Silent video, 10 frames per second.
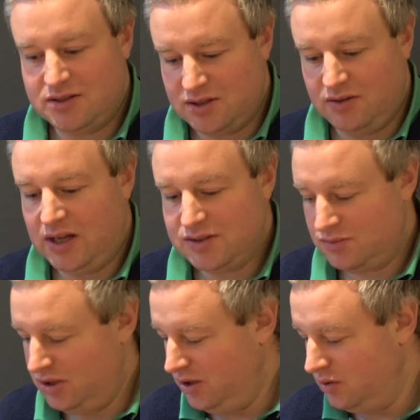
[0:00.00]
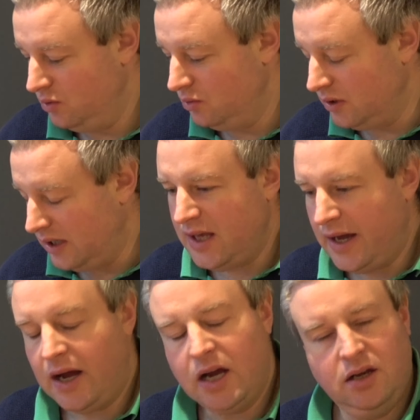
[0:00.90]
so that's really cool. Yeah,
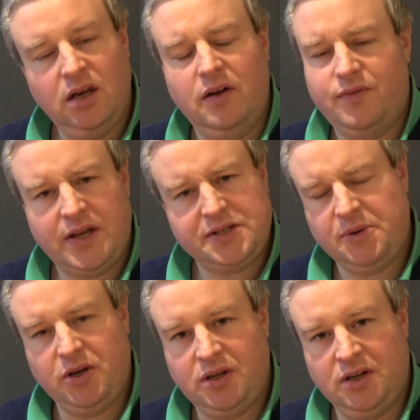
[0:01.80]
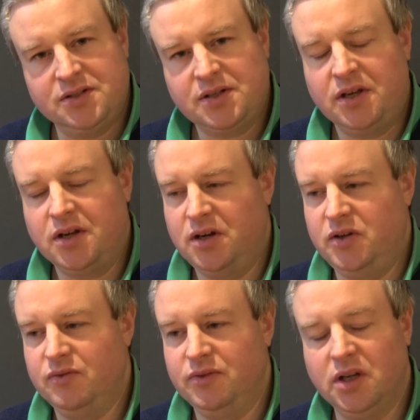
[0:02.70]
I love that smokiness. I kind
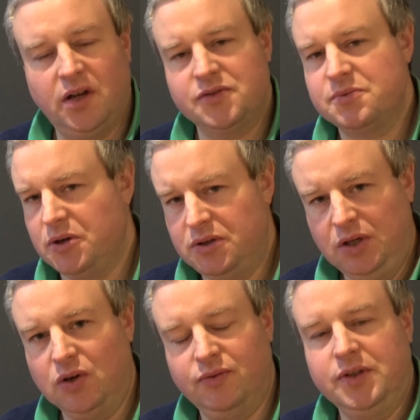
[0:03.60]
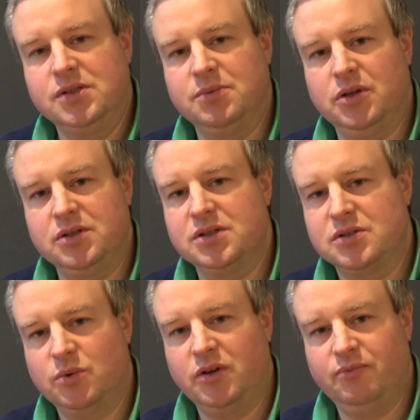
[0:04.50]
of love smoky coffee, to be honest.
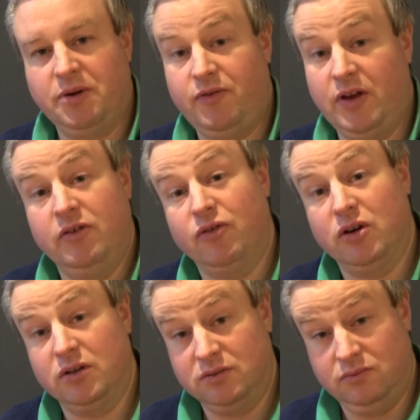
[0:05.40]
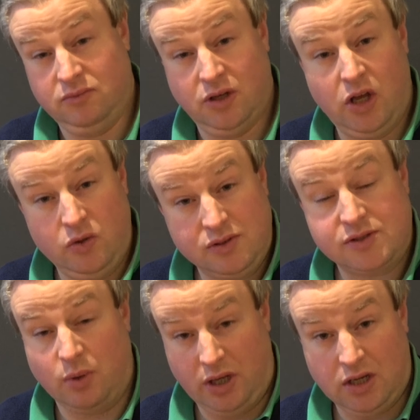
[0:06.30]
It's one of my favourite notes
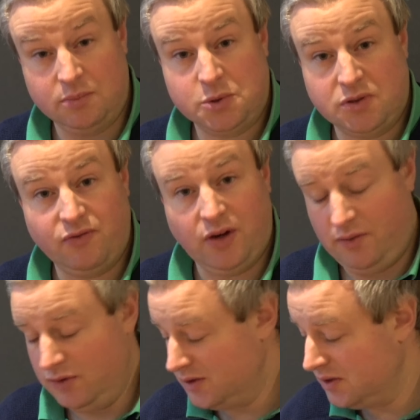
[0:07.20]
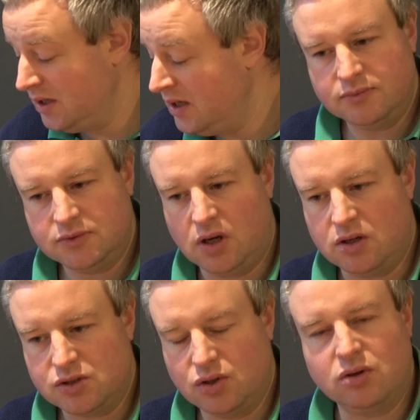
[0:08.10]
when it comes to flavours.
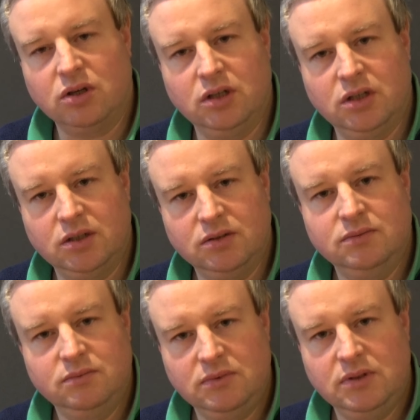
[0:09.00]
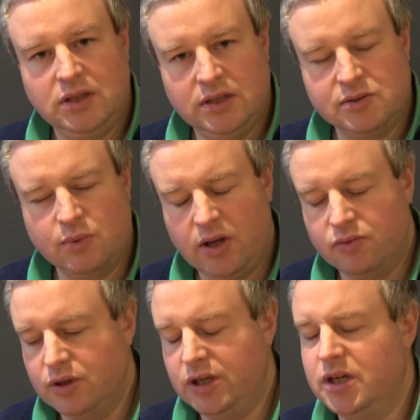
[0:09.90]
Dark chocolate as well
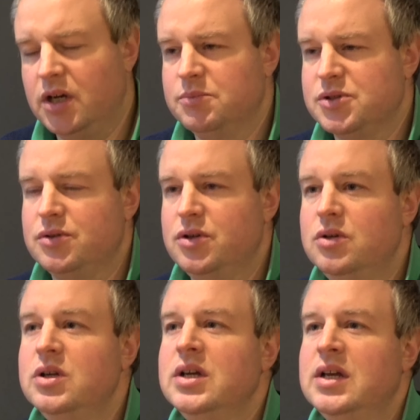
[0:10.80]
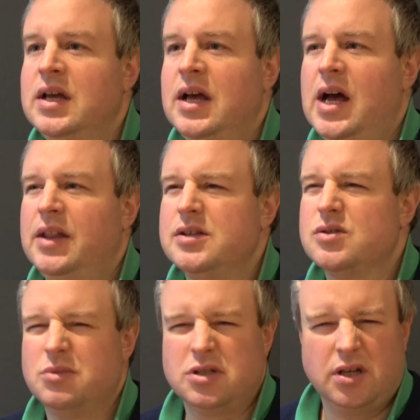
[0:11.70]
really comes through, and there's
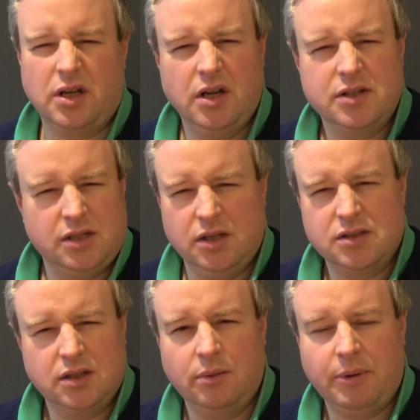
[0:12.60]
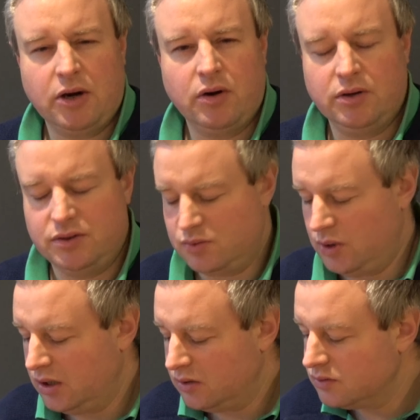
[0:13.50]
almost like a nuttiness at the background as
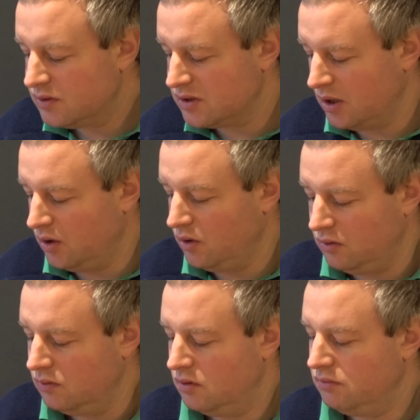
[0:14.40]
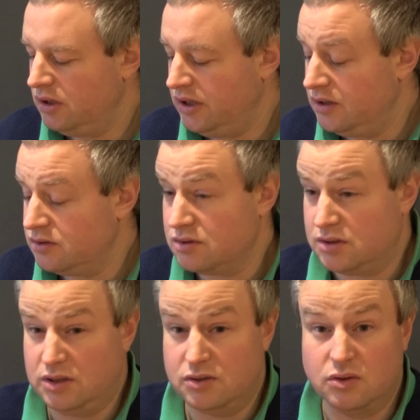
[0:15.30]
well. So a really
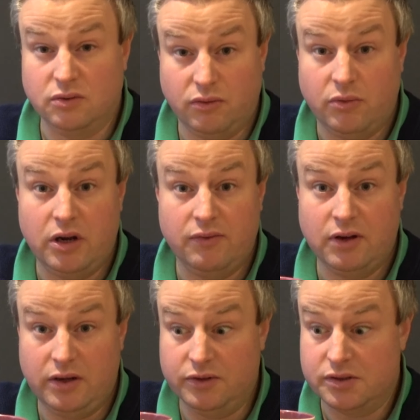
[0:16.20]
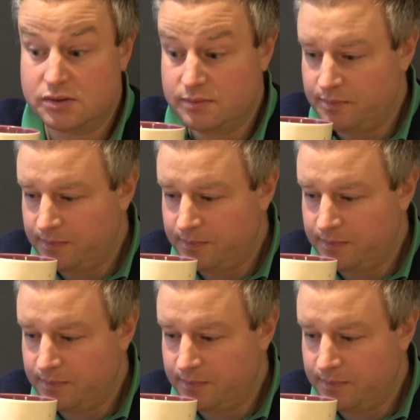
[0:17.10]
interesting sort of array of flavours.